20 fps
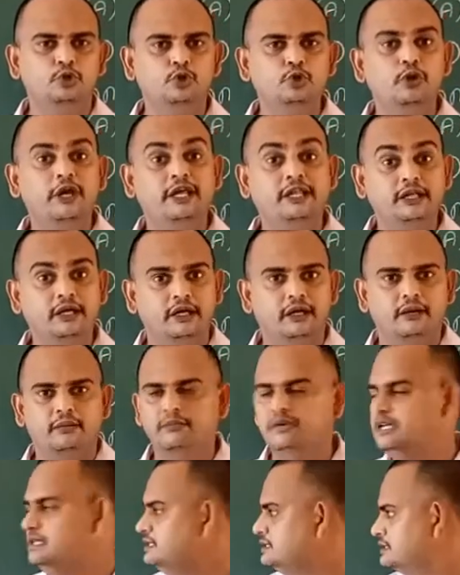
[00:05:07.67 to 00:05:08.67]

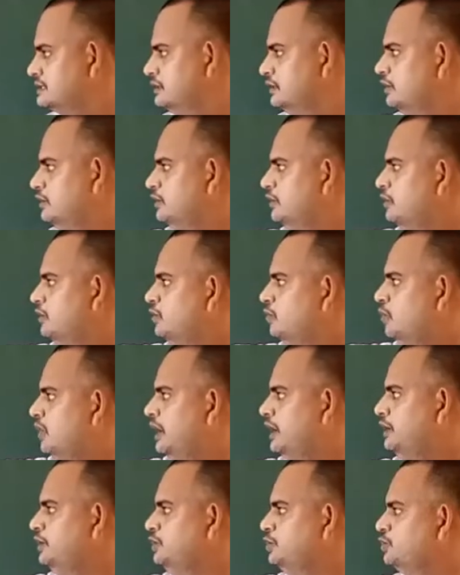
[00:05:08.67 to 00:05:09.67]
Together means
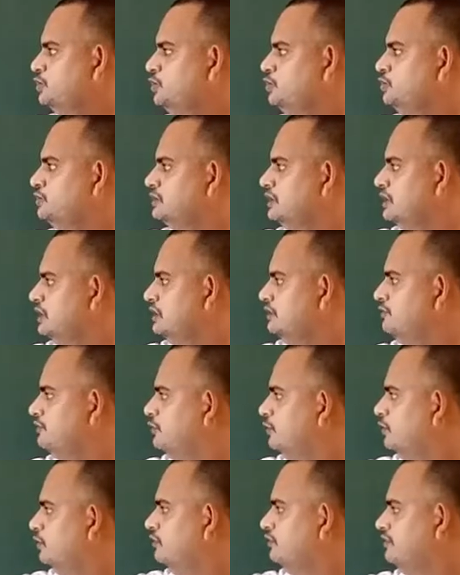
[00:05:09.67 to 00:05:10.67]
1, 2,
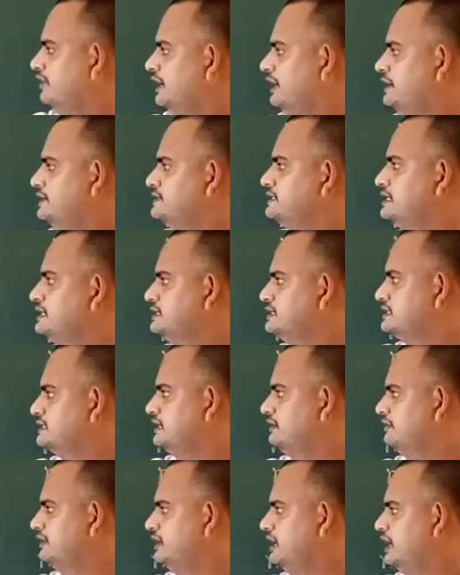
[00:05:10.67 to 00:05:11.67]
3, 4, 5, 6,
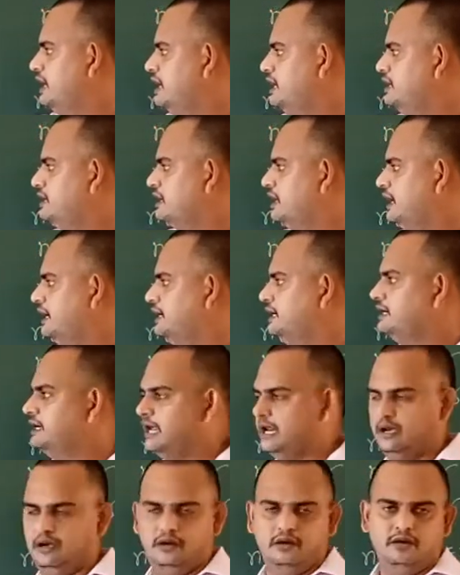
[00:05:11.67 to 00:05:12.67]
7, 8, 9,
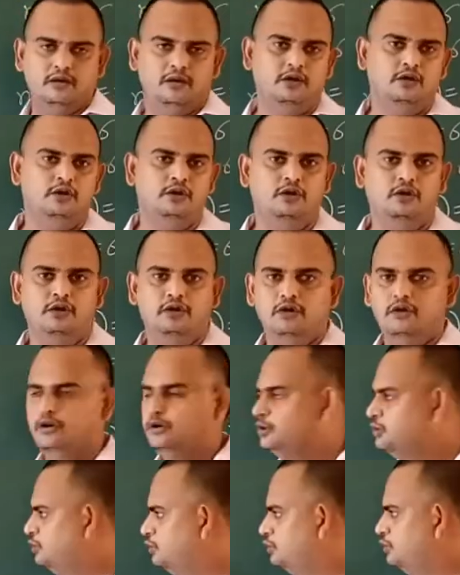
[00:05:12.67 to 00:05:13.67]
10.
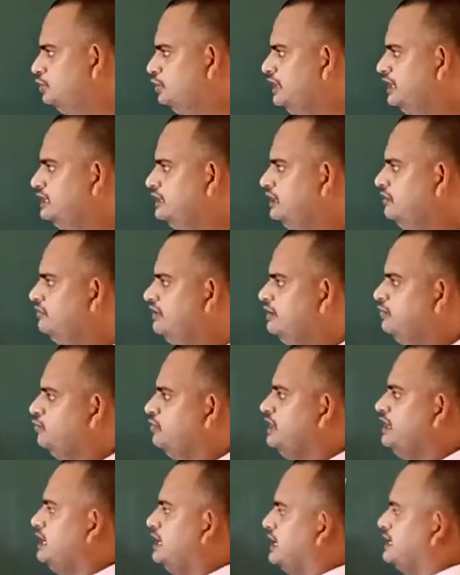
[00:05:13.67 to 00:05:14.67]
Together
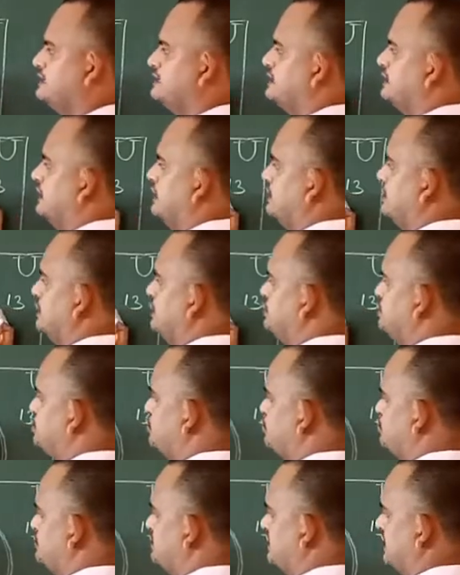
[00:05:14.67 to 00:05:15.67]
when we consider these
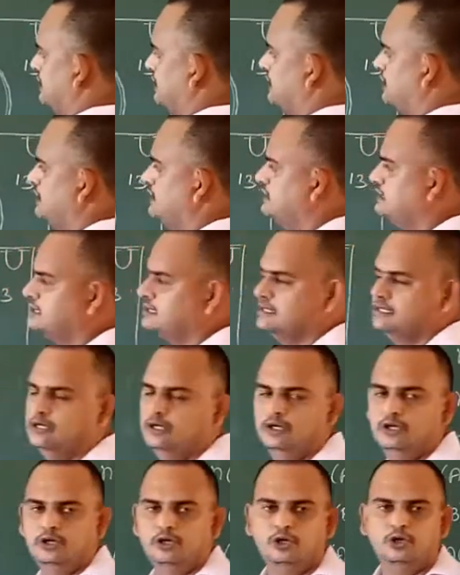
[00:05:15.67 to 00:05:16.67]
two
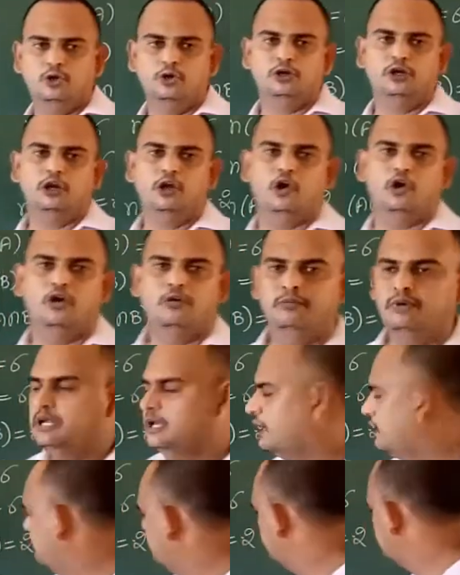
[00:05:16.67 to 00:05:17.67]
circles, total how
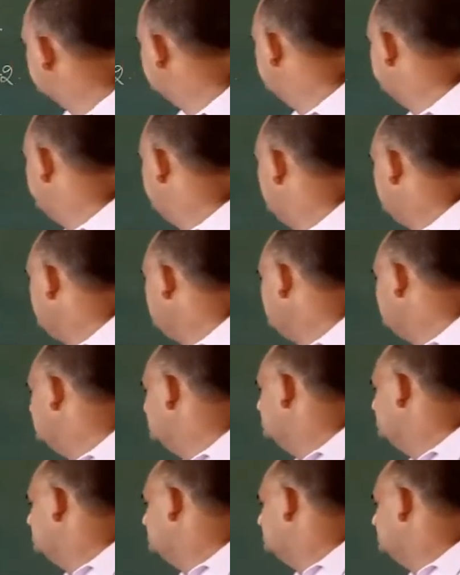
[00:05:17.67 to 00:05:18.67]
many elements we
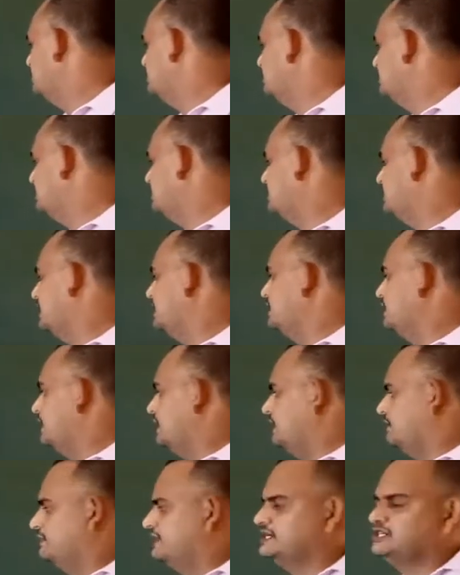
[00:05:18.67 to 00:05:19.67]
have? 10
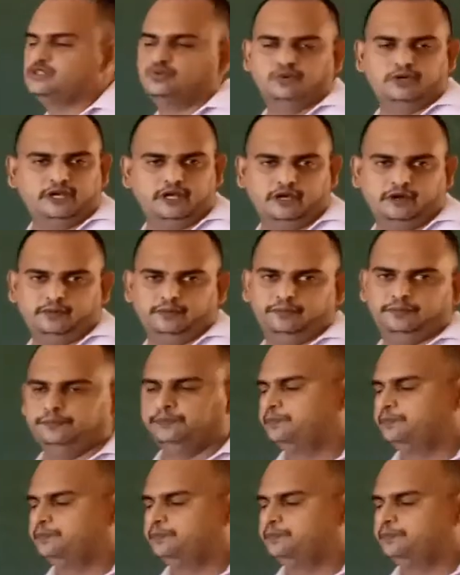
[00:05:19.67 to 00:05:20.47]
elements we have.